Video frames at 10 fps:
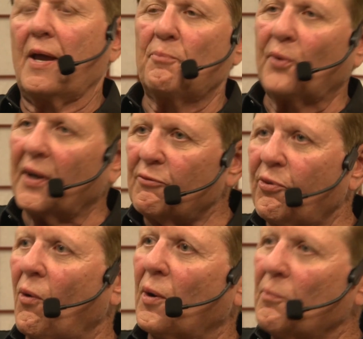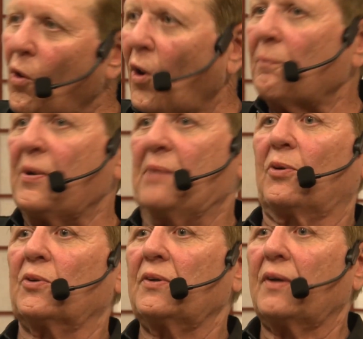And bring forward more
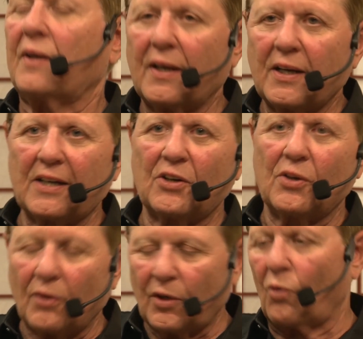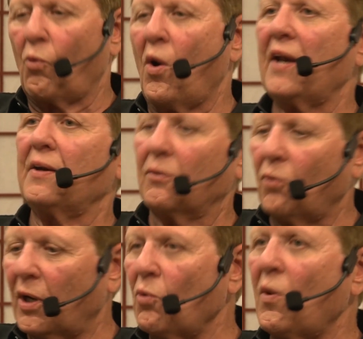people, in,
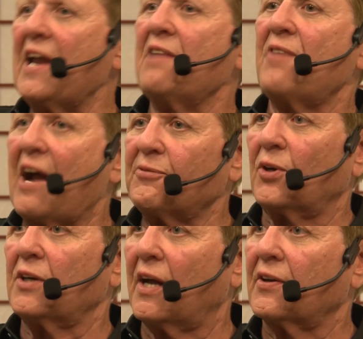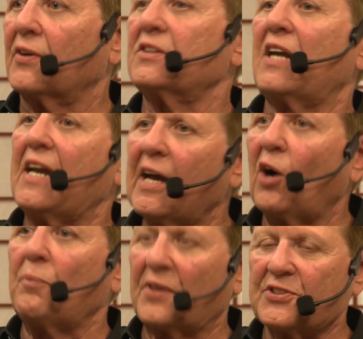one wave after another, to
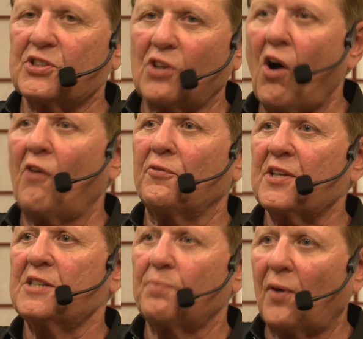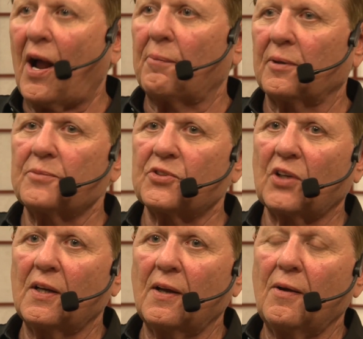help us solve these problems.
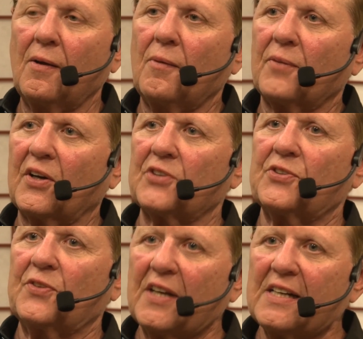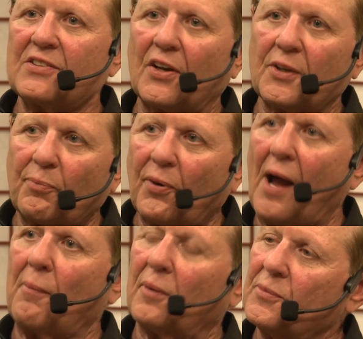Because these are the
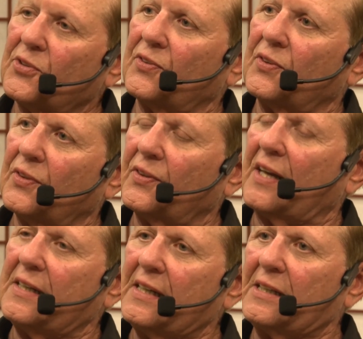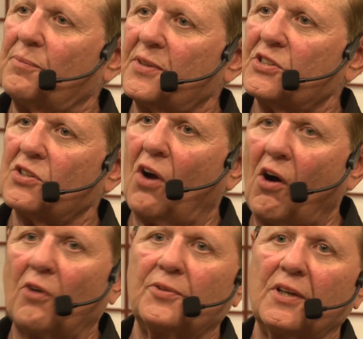problems that need to be
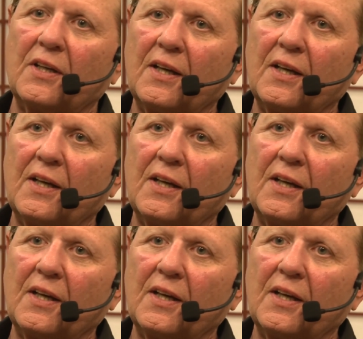solved